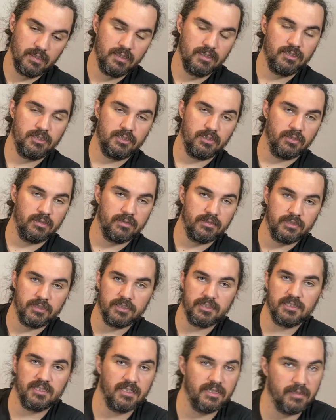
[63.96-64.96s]
Shaun
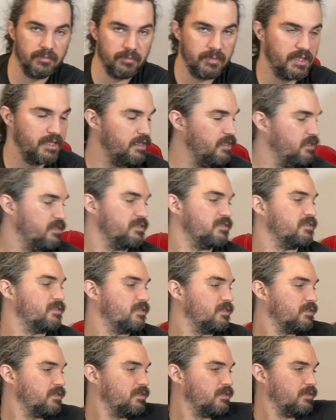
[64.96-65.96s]
just sending me
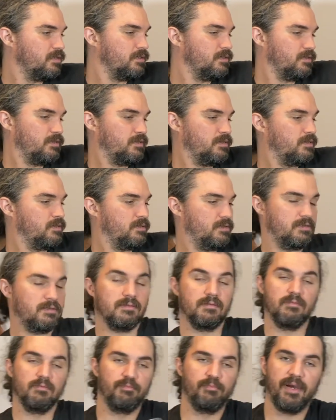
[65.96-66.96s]
his
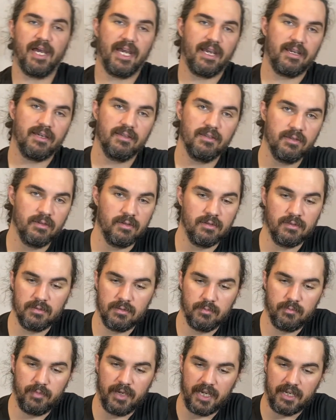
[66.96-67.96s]
back of the
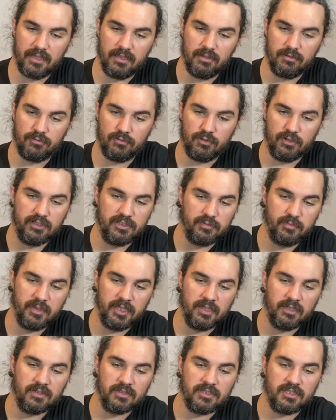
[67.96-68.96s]
fridge
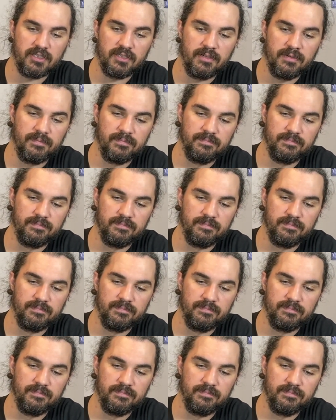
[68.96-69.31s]
beers,